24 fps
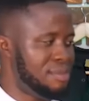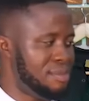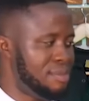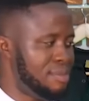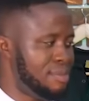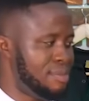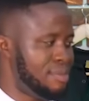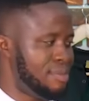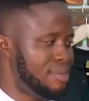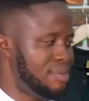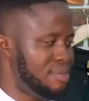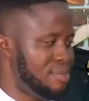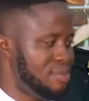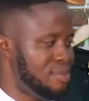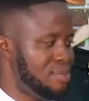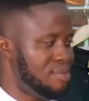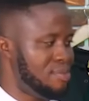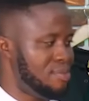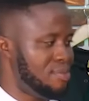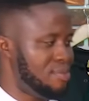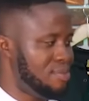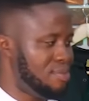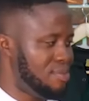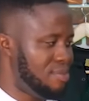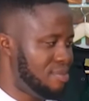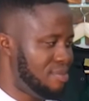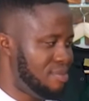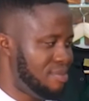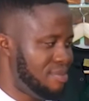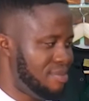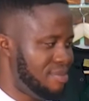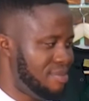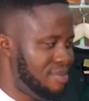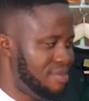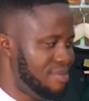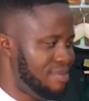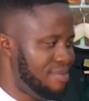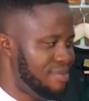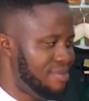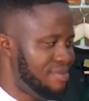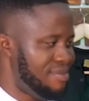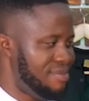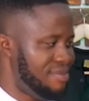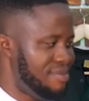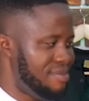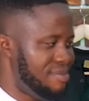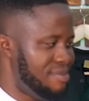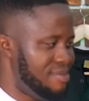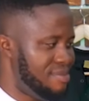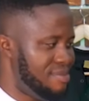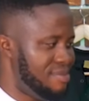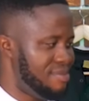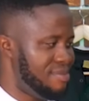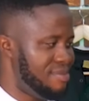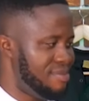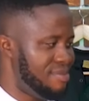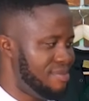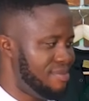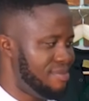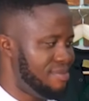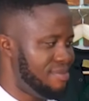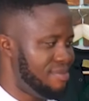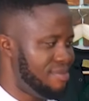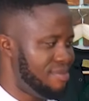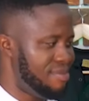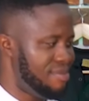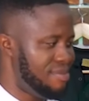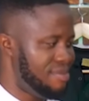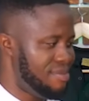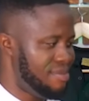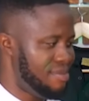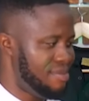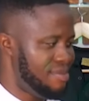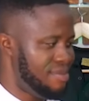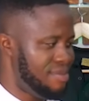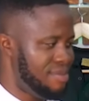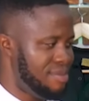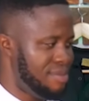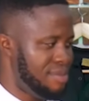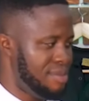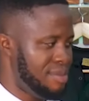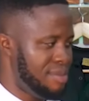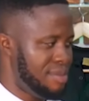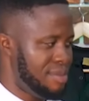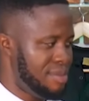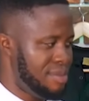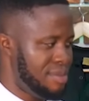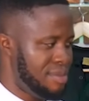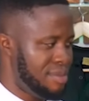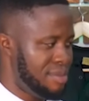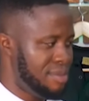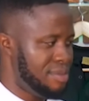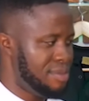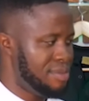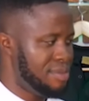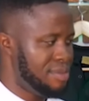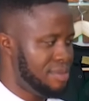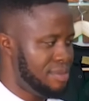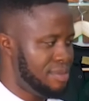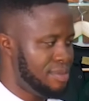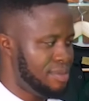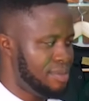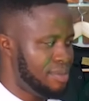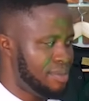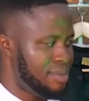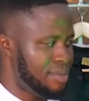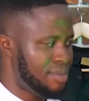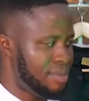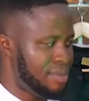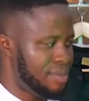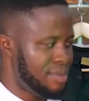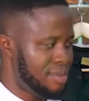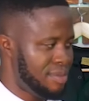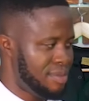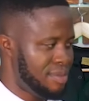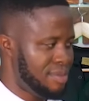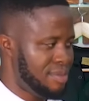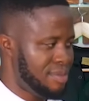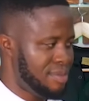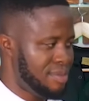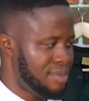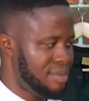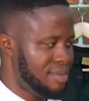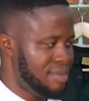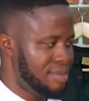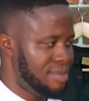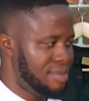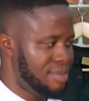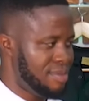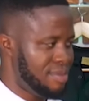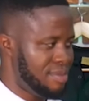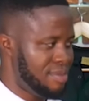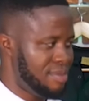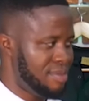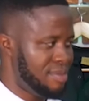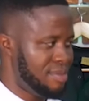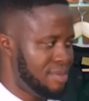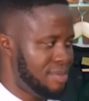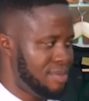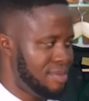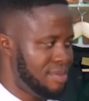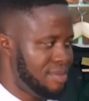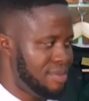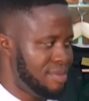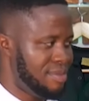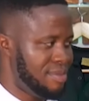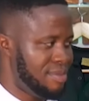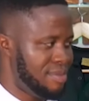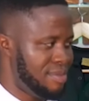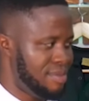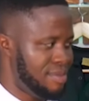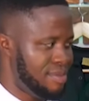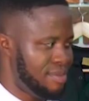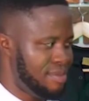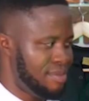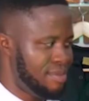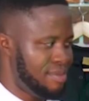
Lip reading: This person isn't speaking.